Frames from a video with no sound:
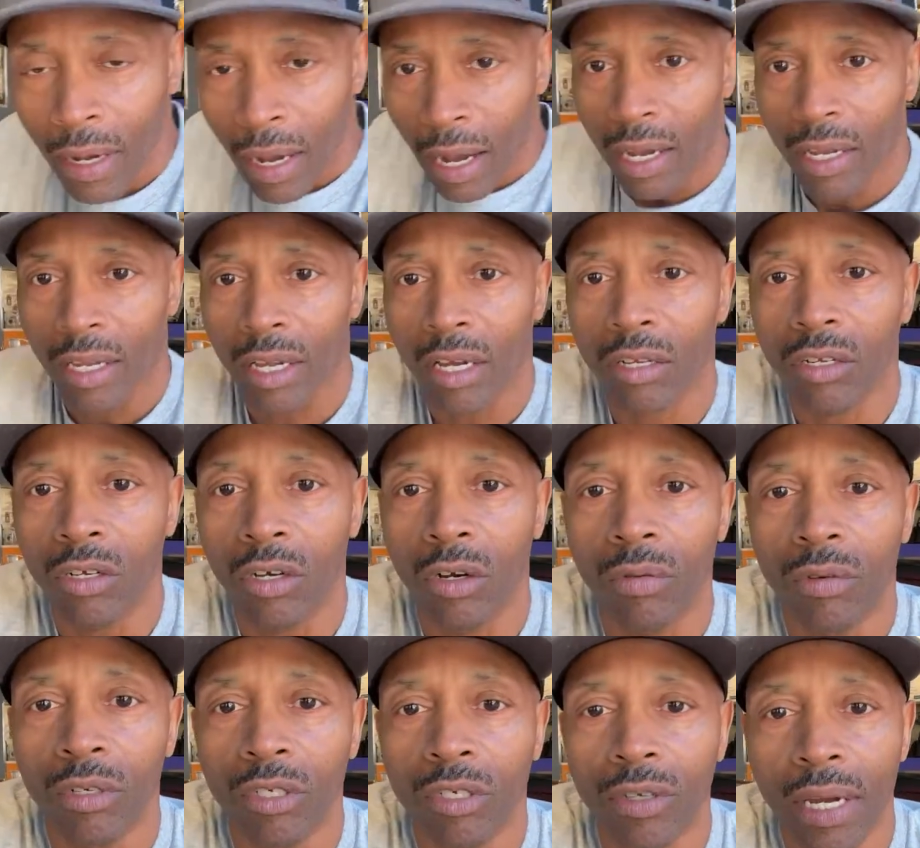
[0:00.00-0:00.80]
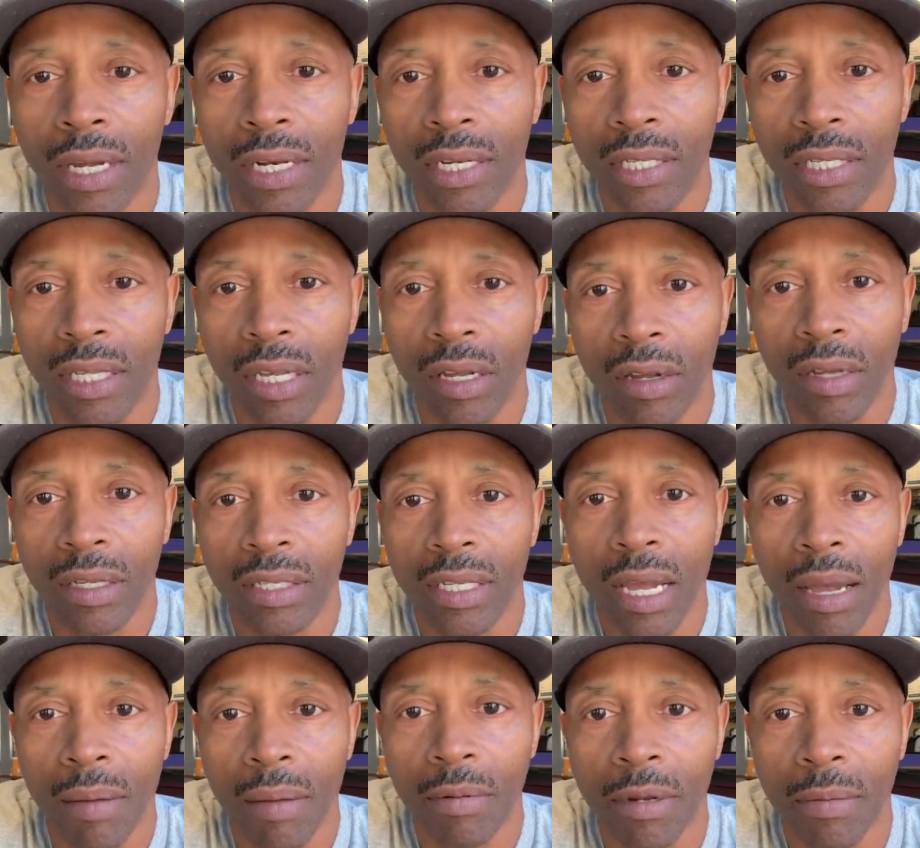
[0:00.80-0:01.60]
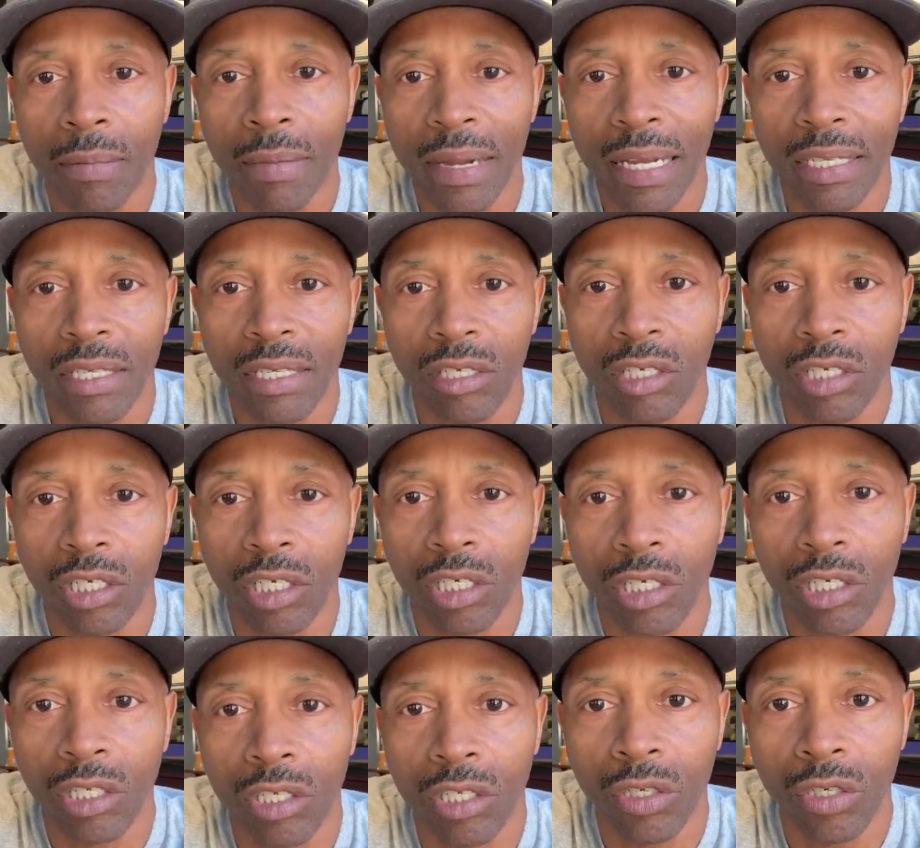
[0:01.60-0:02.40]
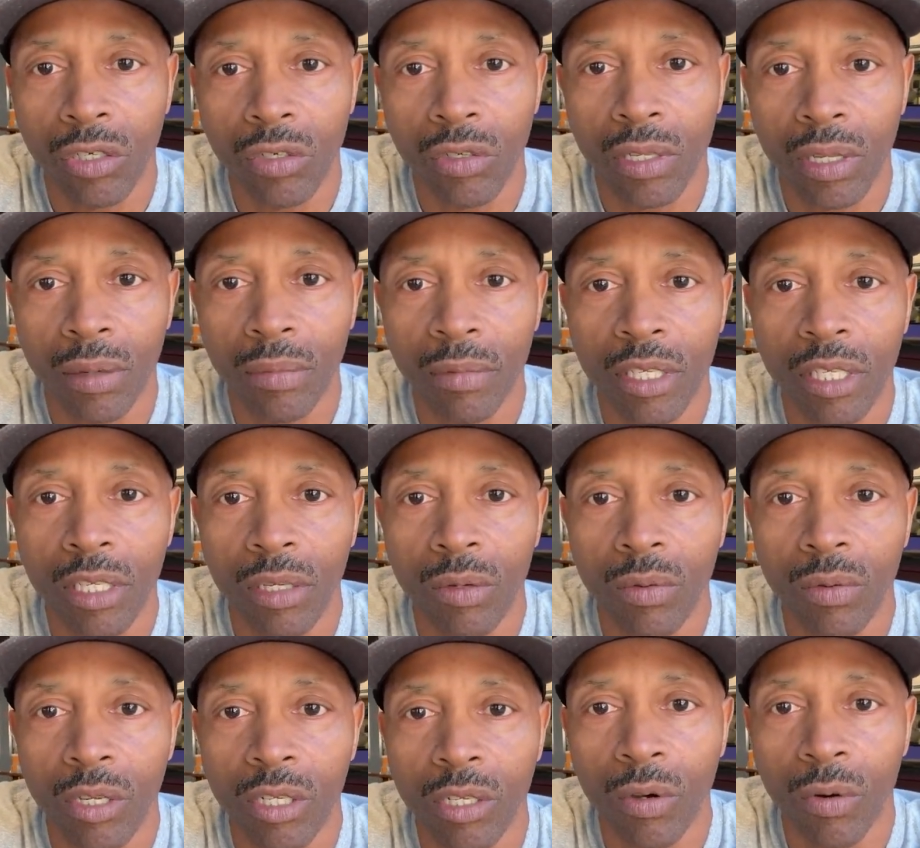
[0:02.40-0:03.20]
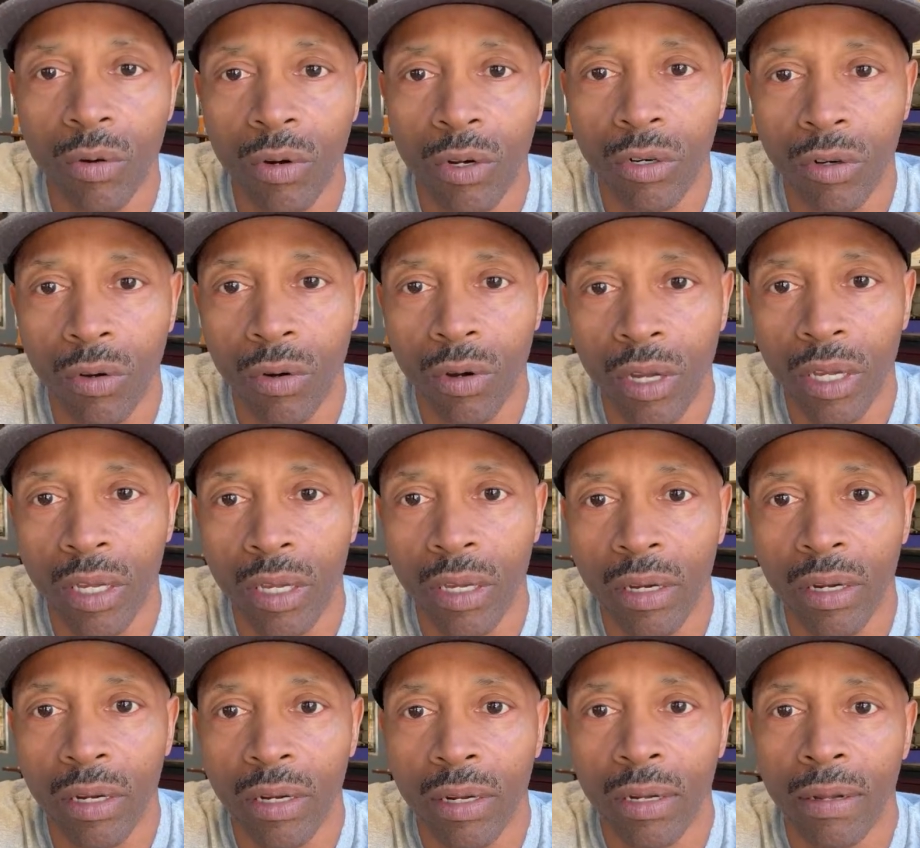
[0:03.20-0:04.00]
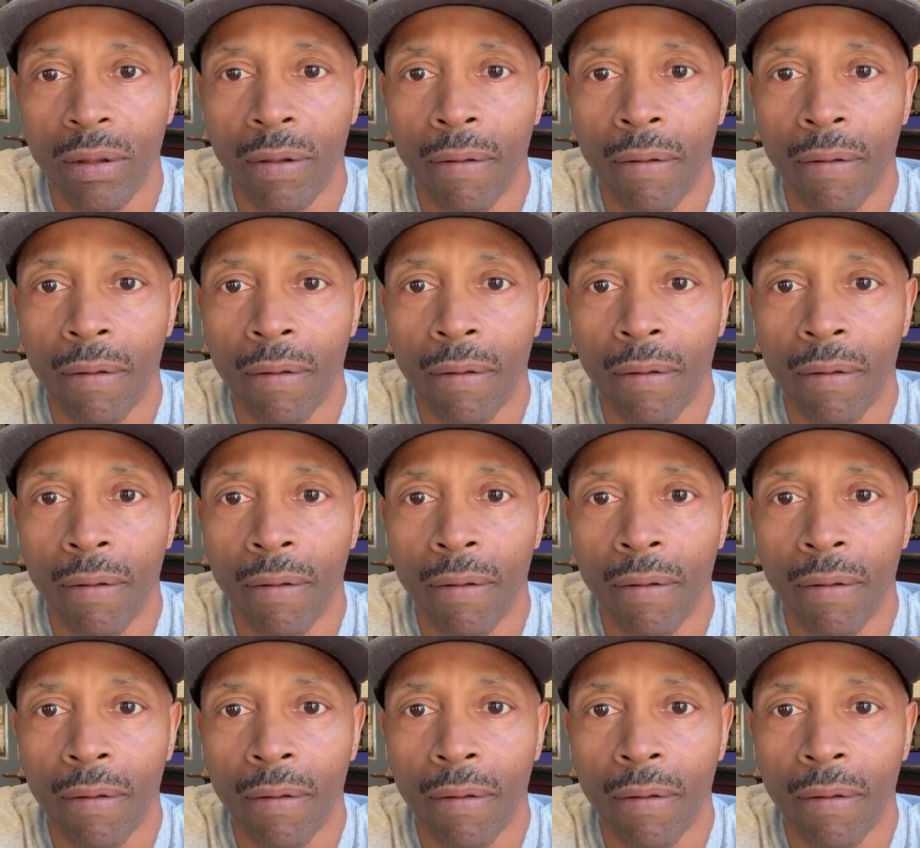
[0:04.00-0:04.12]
How y'all doing? We trying to stay on top of the messages too. Let me see what's going on here.